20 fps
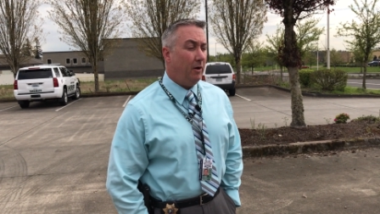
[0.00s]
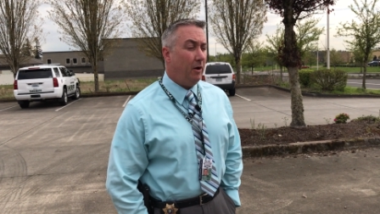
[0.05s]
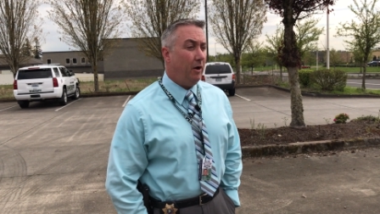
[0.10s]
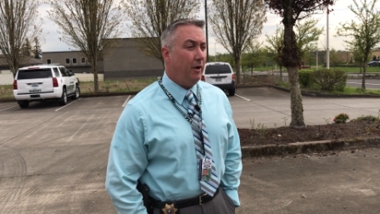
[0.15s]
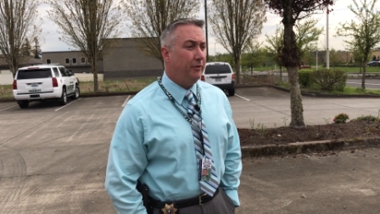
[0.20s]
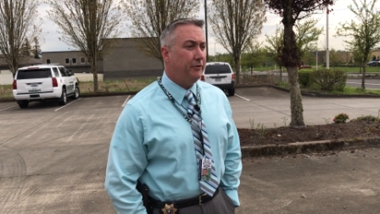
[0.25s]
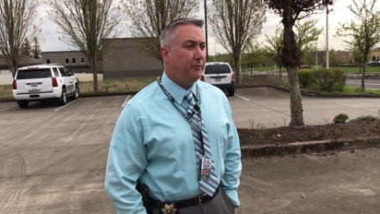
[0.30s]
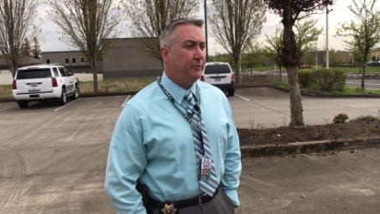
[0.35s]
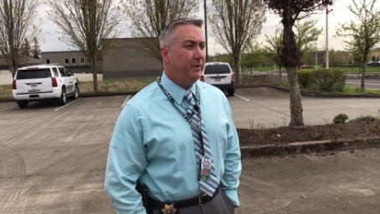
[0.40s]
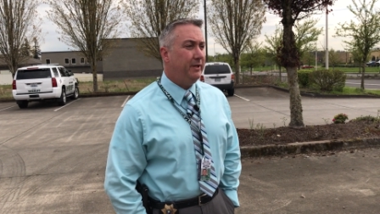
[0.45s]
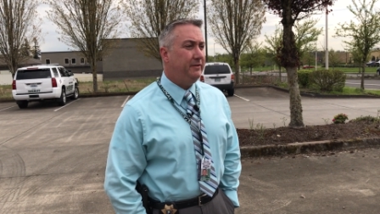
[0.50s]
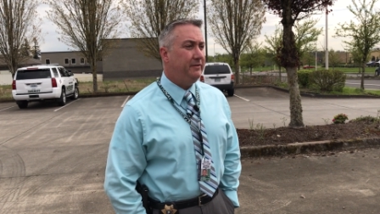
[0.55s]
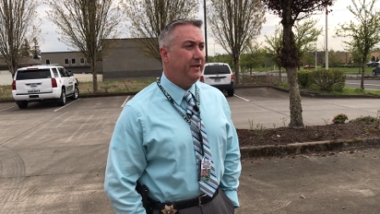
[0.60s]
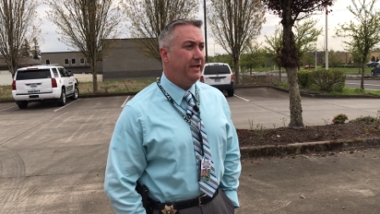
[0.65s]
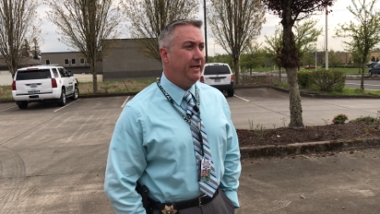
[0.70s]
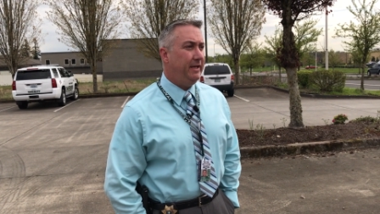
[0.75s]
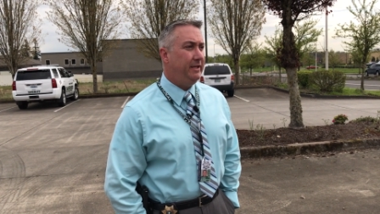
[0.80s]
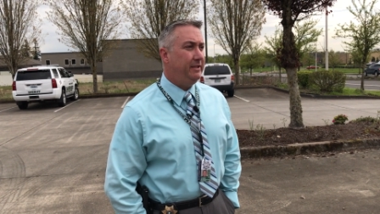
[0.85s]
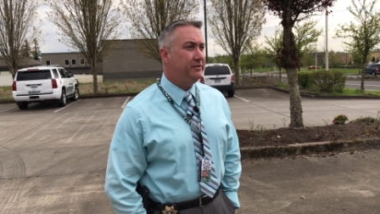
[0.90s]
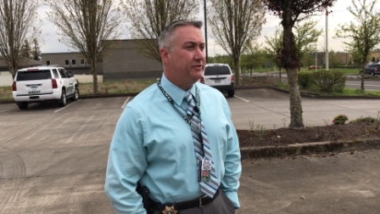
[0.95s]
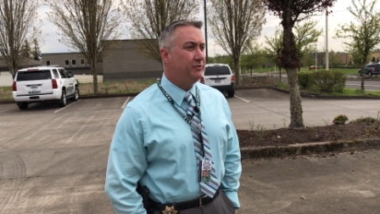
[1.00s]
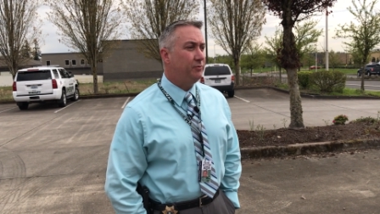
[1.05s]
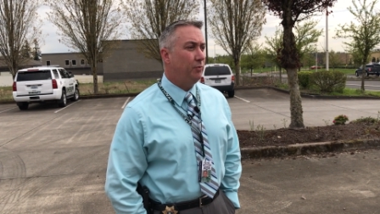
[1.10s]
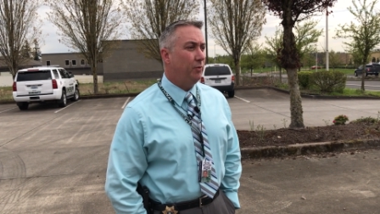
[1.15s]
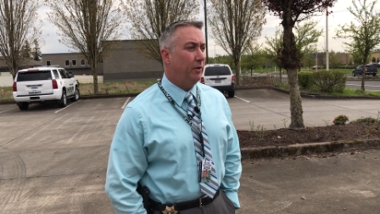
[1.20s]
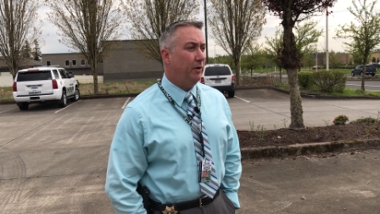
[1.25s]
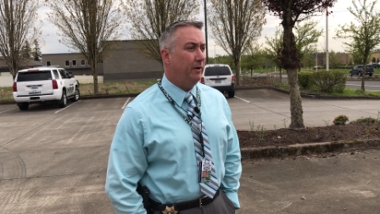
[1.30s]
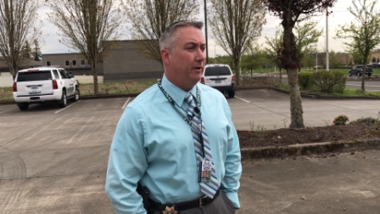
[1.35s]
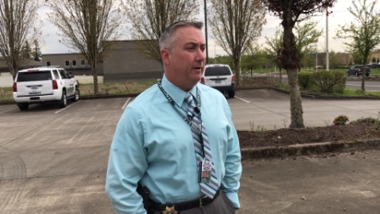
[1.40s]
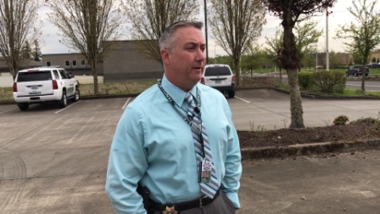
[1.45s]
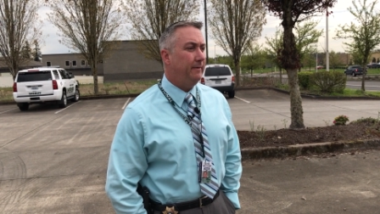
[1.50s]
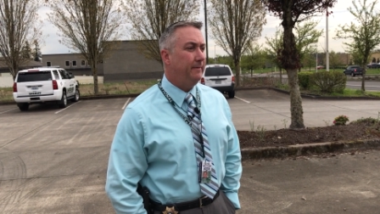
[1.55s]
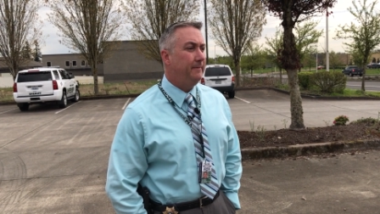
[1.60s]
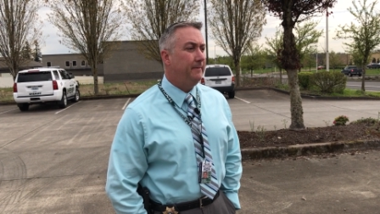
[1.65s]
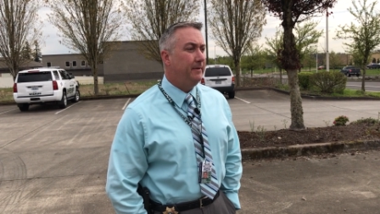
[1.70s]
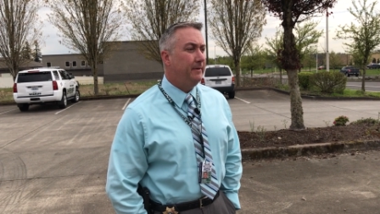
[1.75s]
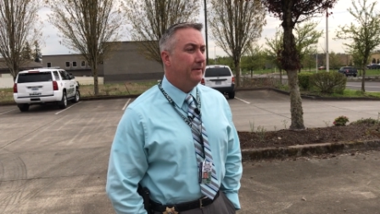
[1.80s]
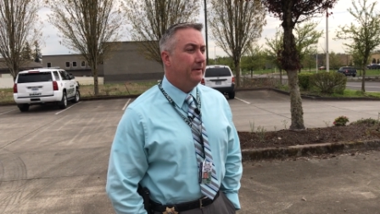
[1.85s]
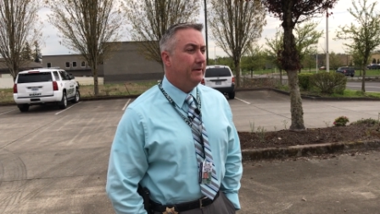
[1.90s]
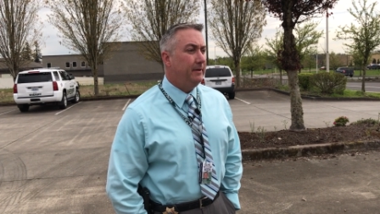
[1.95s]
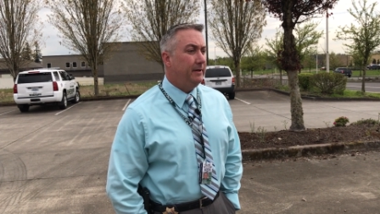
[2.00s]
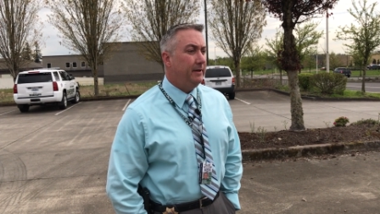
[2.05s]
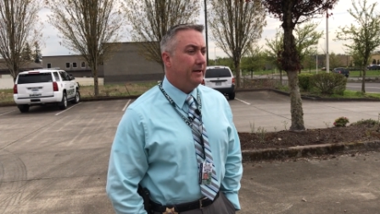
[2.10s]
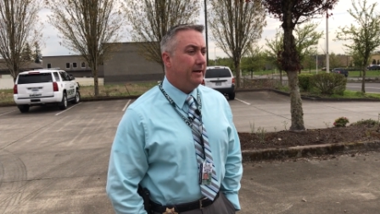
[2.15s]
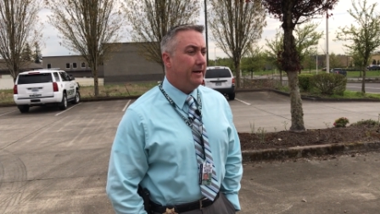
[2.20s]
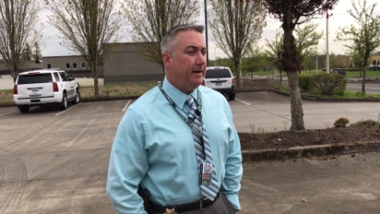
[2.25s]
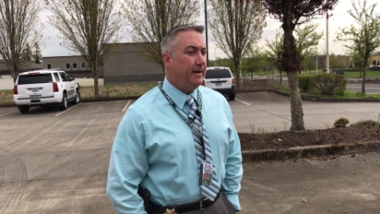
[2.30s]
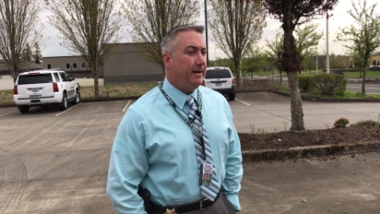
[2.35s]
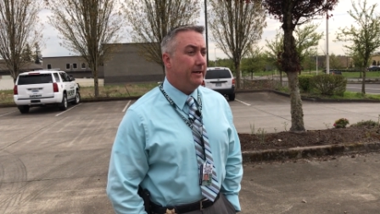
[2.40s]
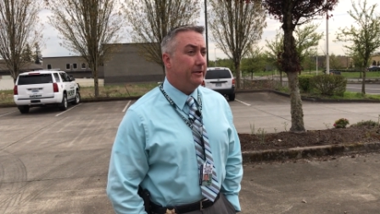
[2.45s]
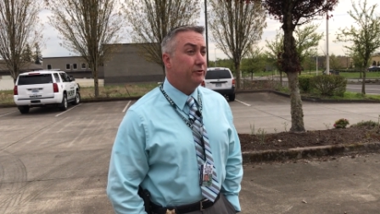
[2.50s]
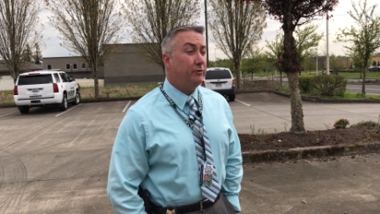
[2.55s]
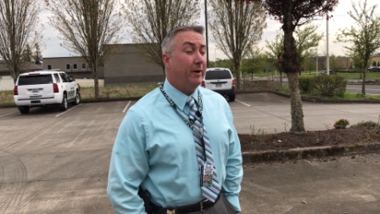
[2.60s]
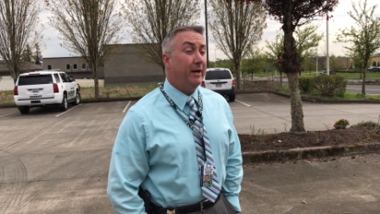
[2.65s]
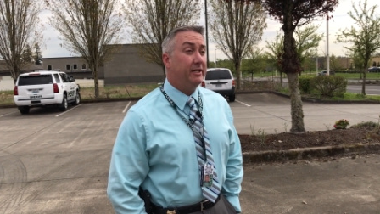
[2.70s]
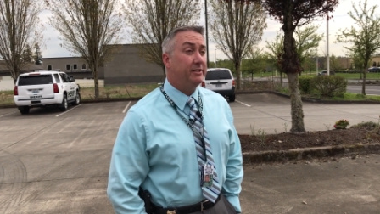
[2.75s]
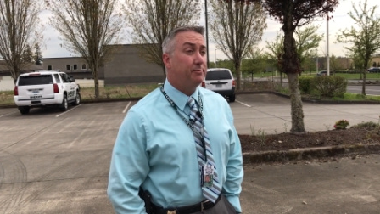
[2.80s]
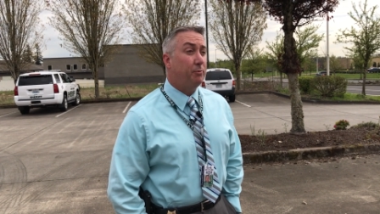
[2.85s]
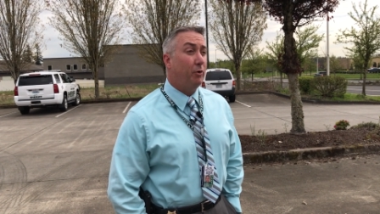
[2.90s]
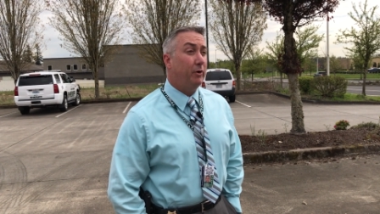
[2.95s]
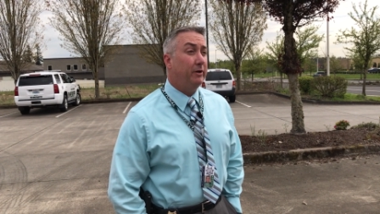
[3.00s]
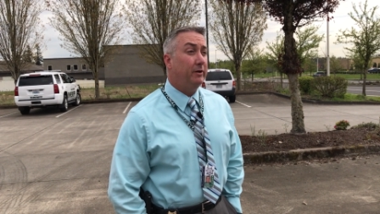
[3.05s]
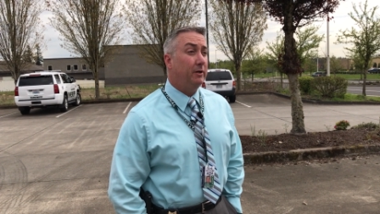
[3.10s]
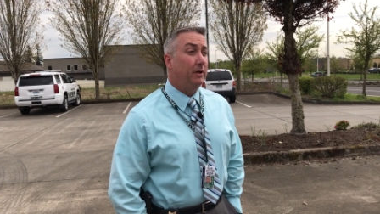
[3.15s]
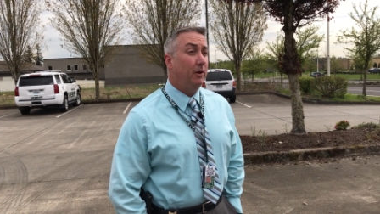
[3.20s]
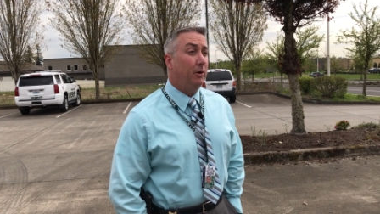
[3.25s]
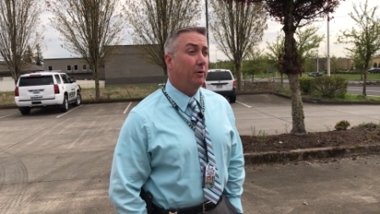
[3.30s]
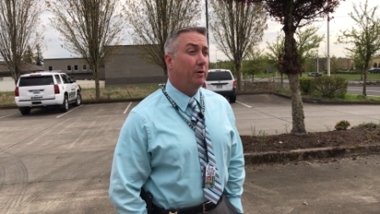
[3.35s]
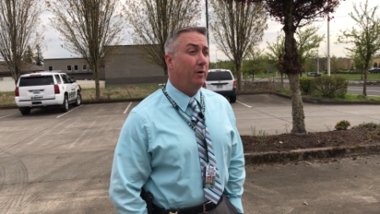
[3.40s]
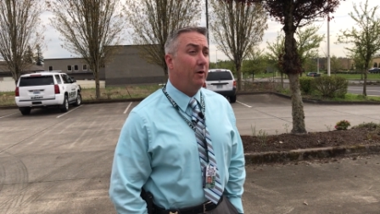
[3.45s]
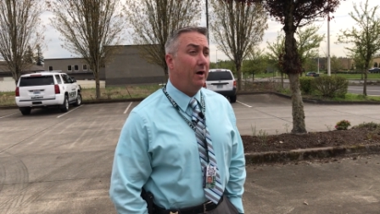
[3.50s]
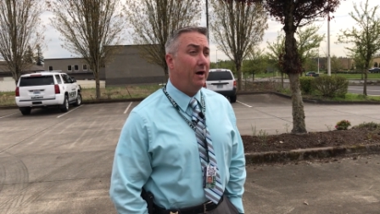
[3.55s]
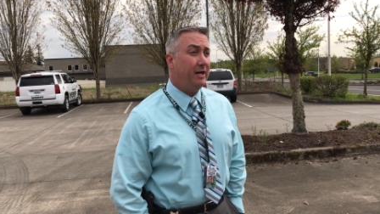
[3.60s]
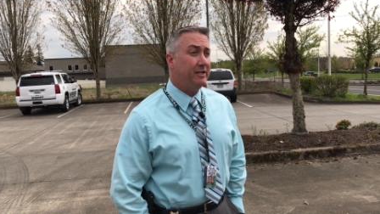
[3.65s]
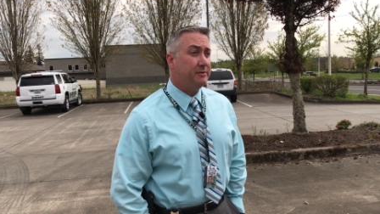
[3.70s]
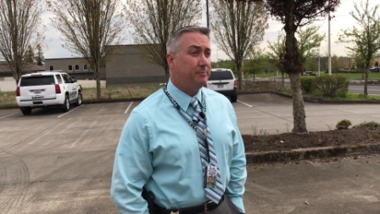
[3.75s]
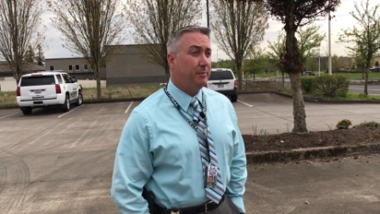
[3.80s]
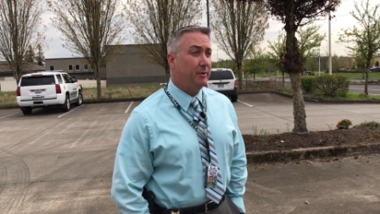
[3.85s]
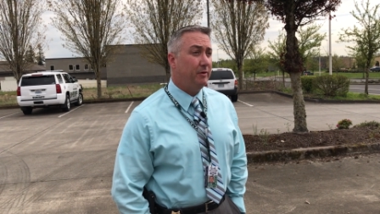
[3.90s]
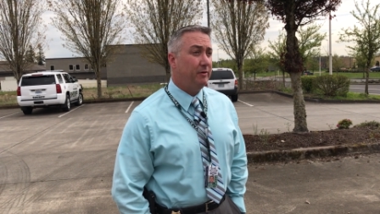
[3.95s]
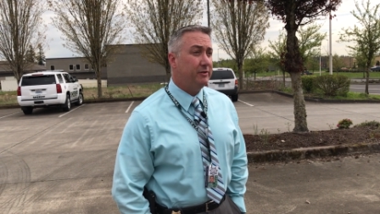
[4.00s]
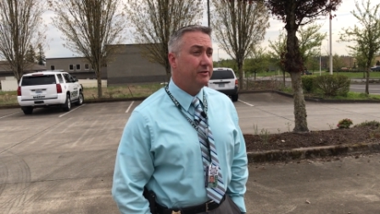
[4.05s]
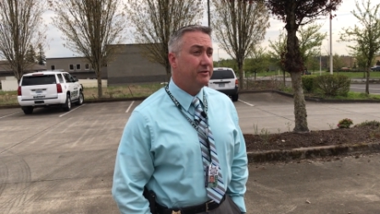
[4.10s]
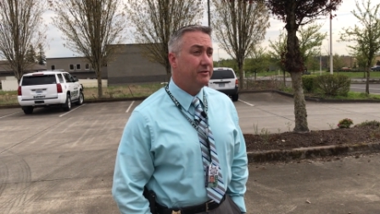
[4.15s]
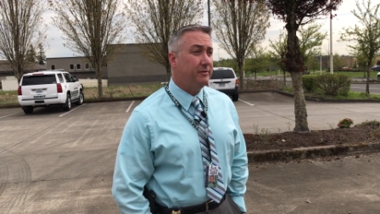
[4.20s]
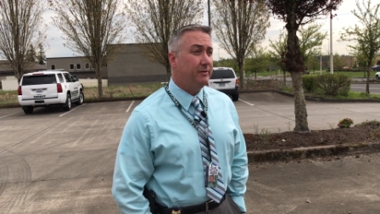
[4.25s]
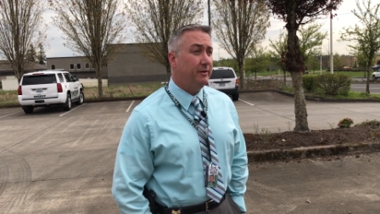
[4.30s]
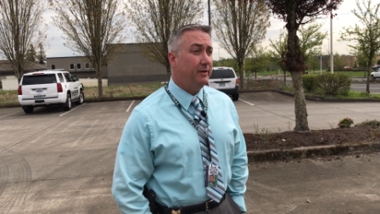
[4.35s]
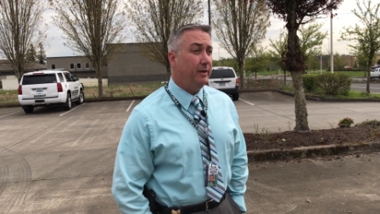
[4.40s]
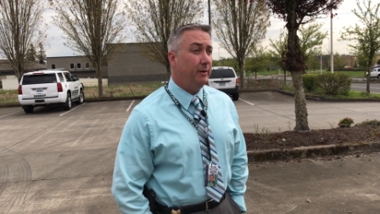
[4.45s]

All 3 teens were transported to local hospitals.